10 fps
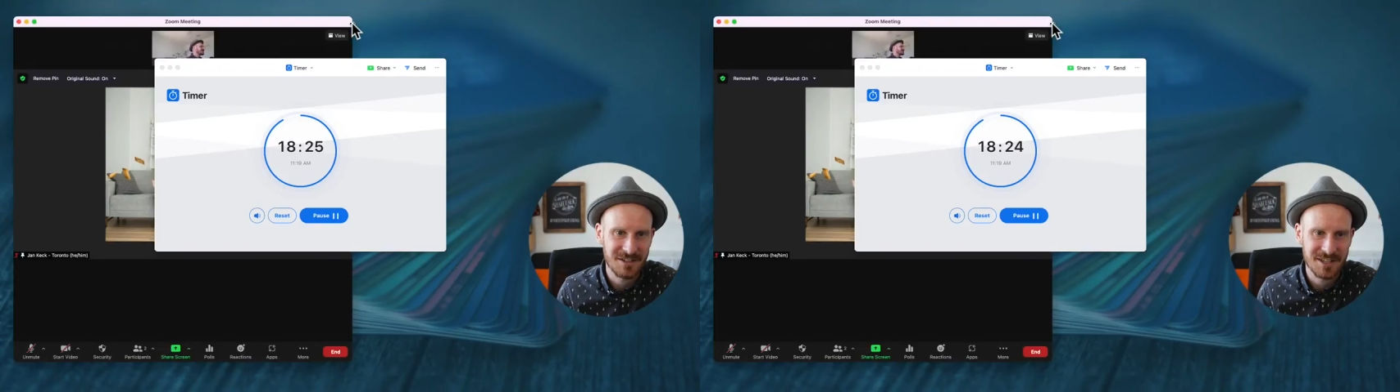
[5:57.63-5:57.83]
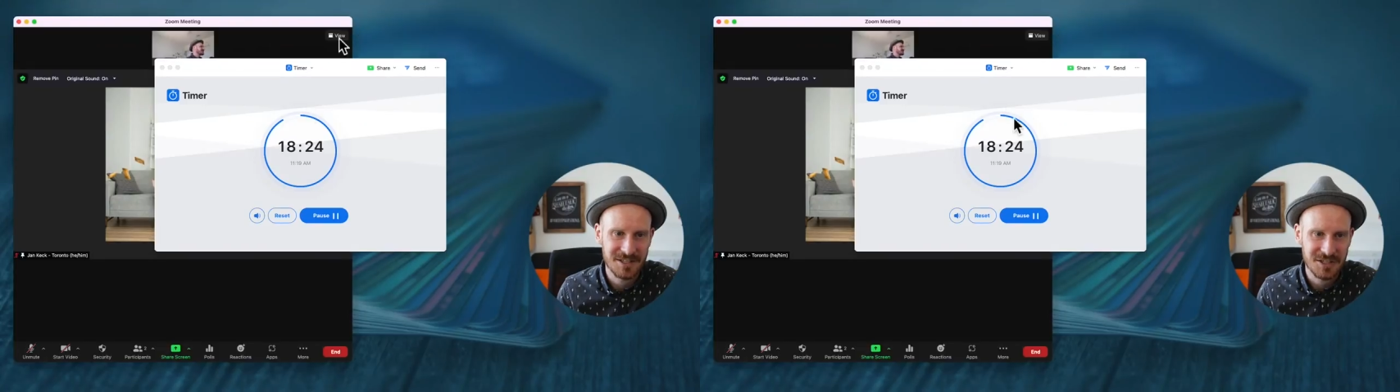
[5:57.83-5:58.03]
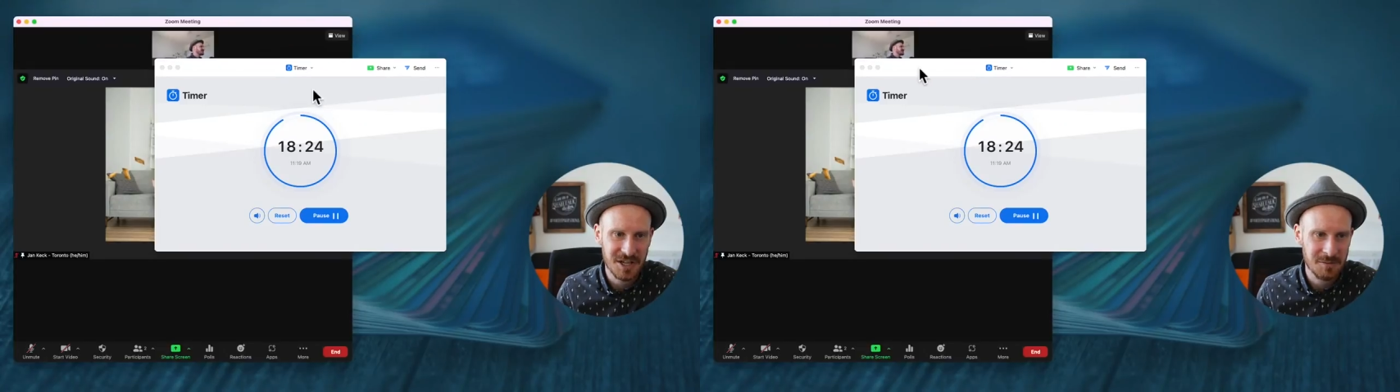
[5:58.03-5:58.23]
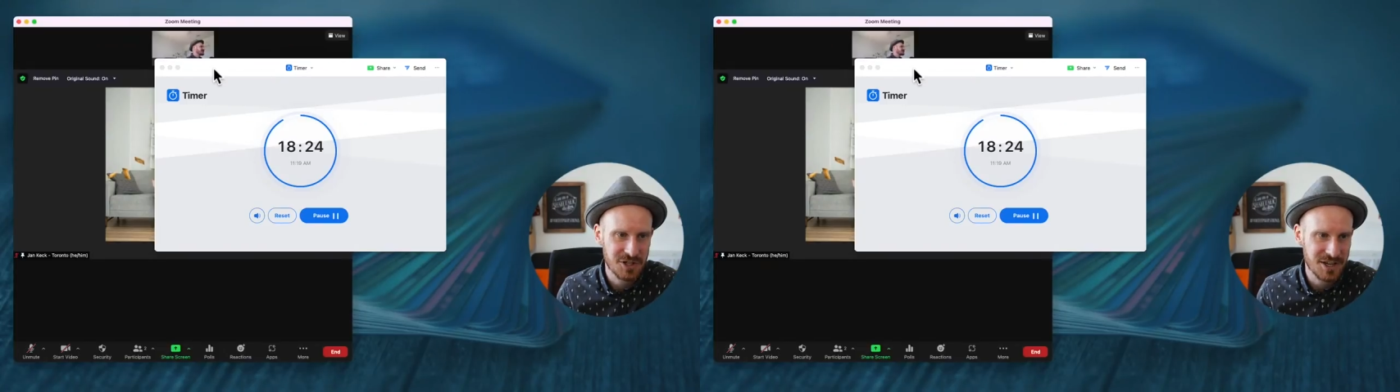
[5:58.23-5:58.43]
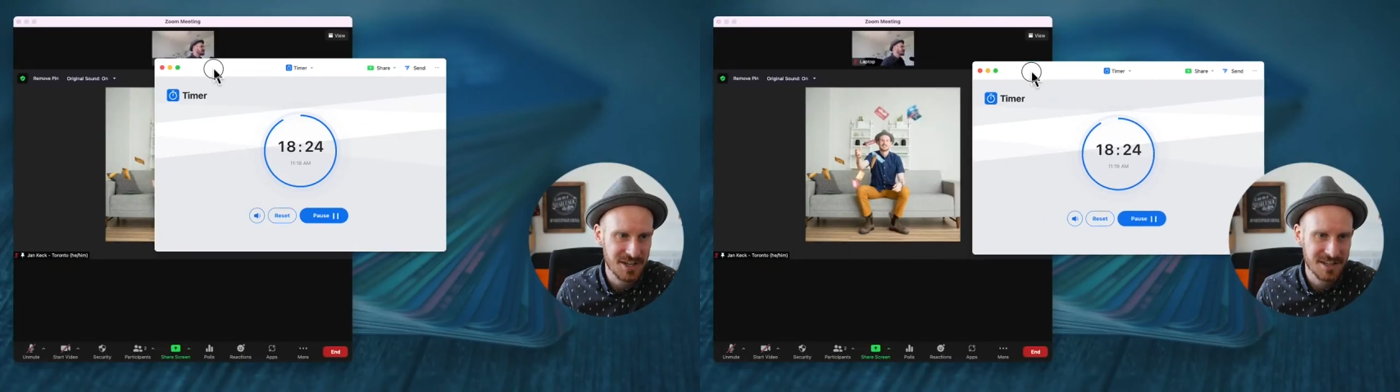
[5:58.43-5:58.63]
you can stop
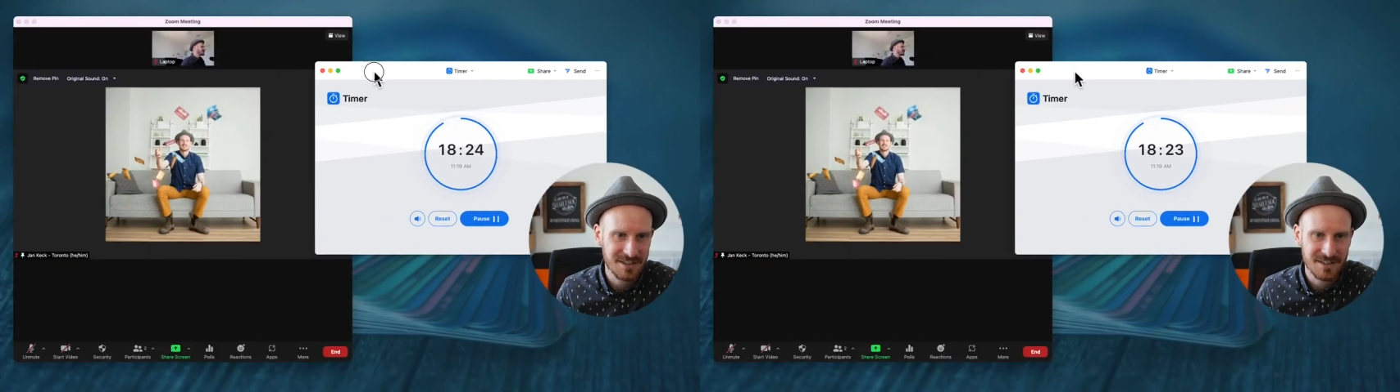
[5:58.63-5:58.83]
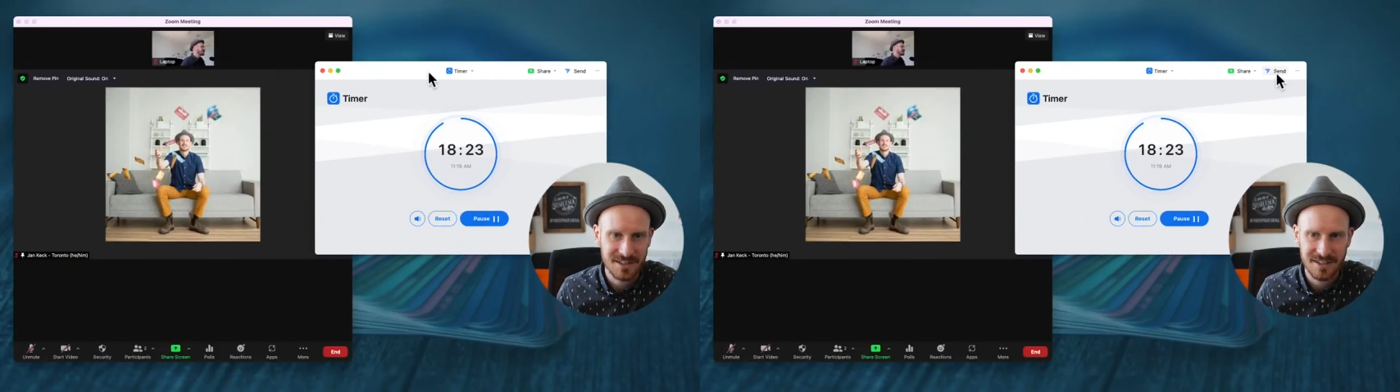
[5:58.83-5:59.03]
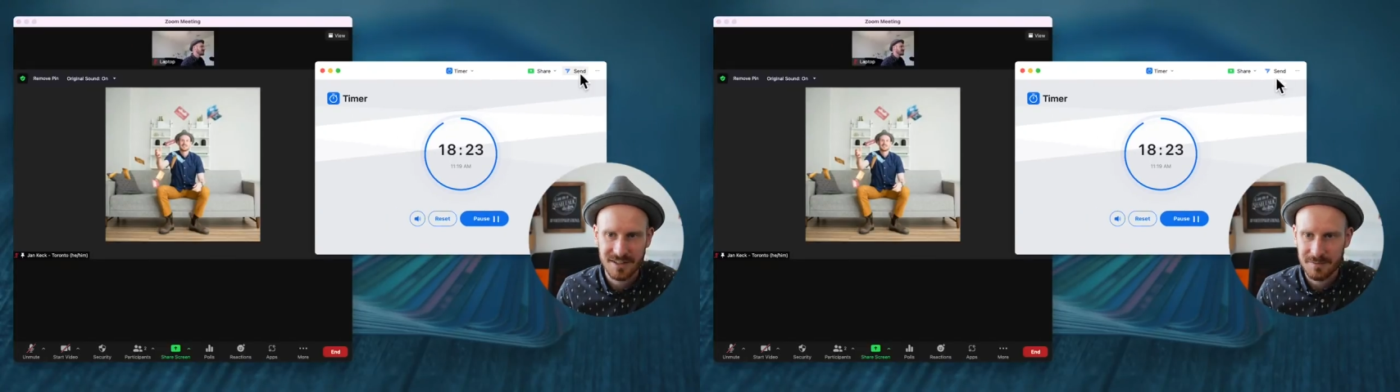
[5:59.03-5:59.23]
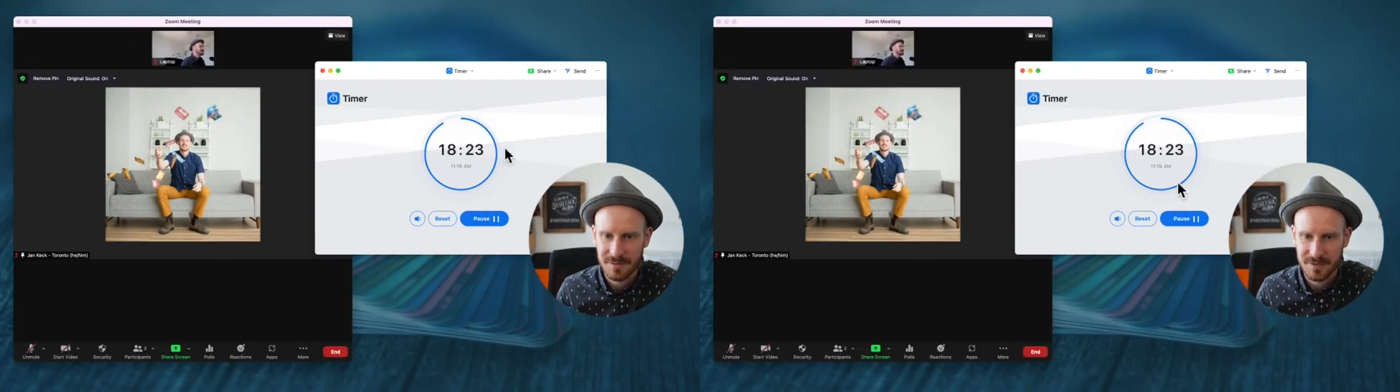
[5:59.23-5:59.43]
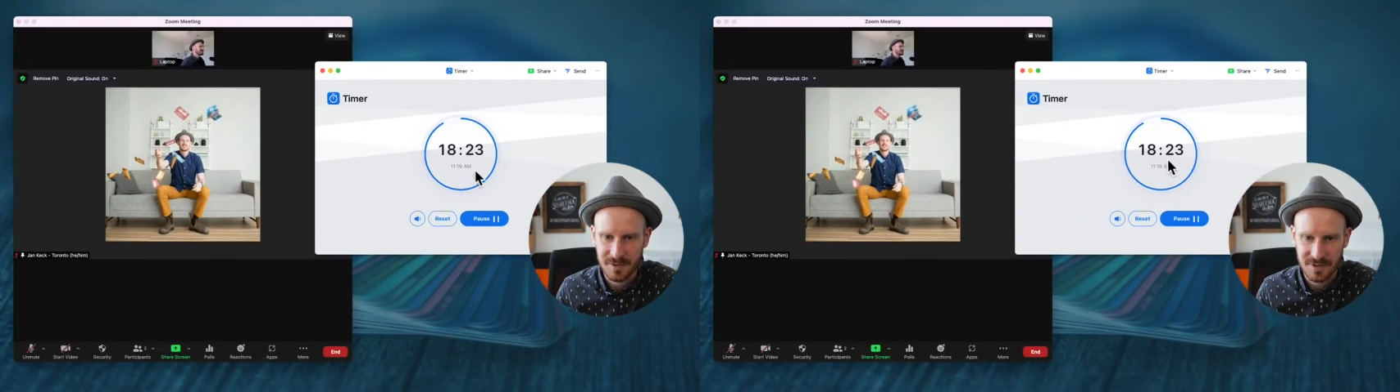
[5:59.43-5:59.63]
sharing.
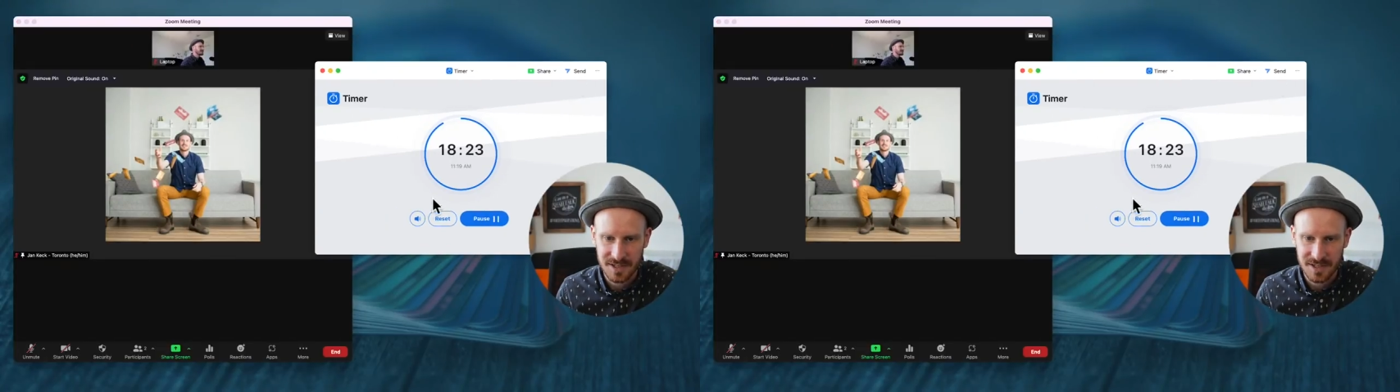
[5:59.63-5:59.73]
Um,